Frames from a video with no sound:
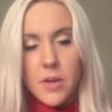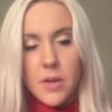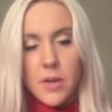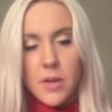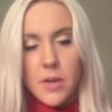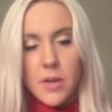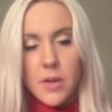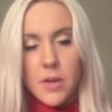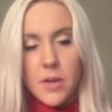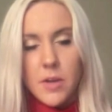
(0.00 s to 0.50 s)

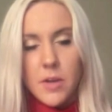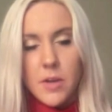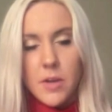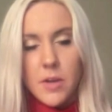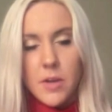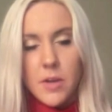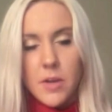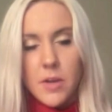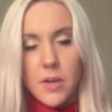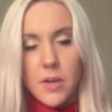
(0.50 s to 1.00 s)
I think that
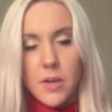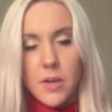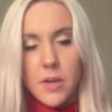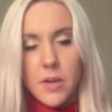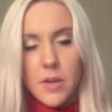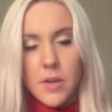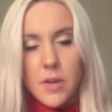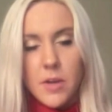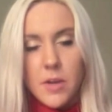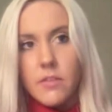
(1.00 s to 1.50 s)
Drake May
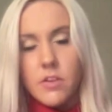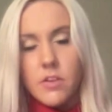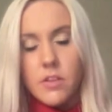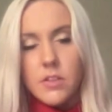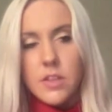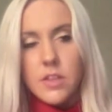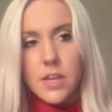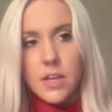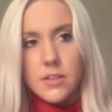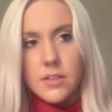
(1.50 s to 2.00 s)
brings a
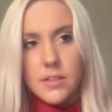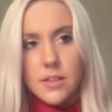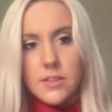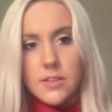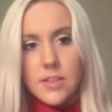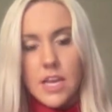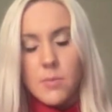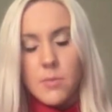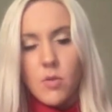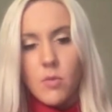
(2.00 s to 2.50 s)
lot of good
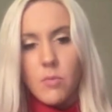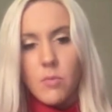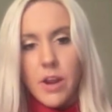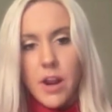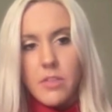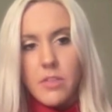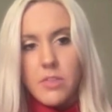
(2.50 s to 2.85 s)
things to the table,